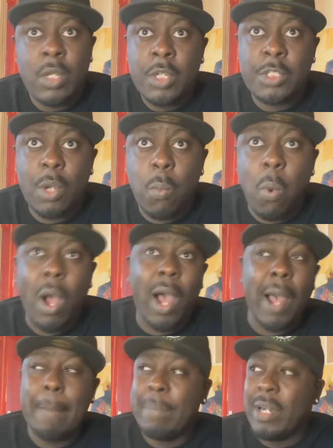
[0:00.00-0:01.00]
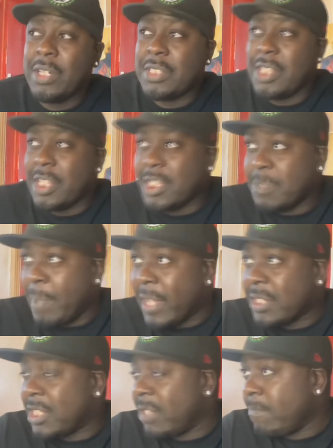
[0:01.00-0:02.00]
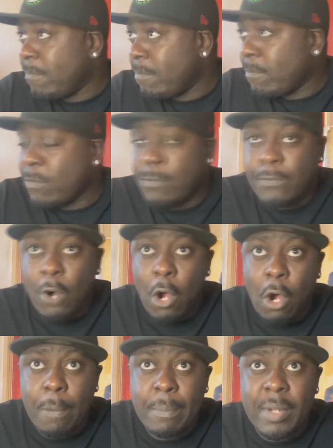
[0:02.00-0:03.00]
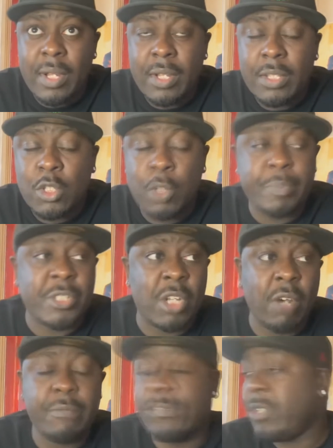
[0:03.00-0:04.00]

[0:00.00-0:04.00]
So what I'm personally expecting from Ubisoft,